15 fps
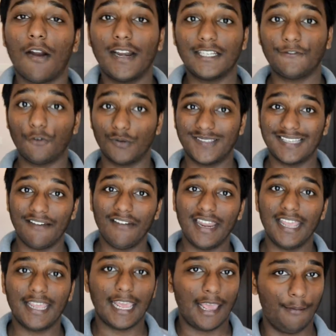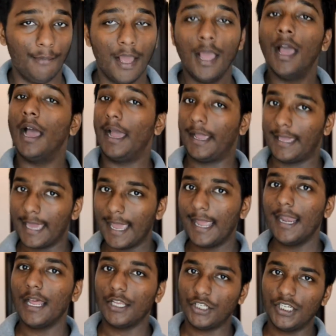RX 470 kit.
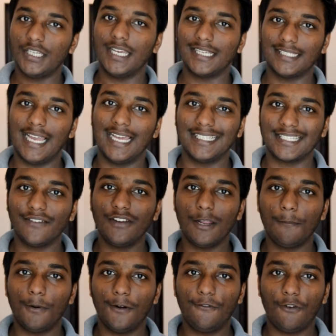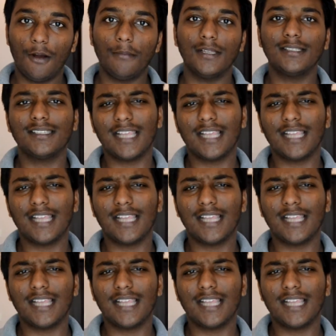Again, a GTX 970 performance,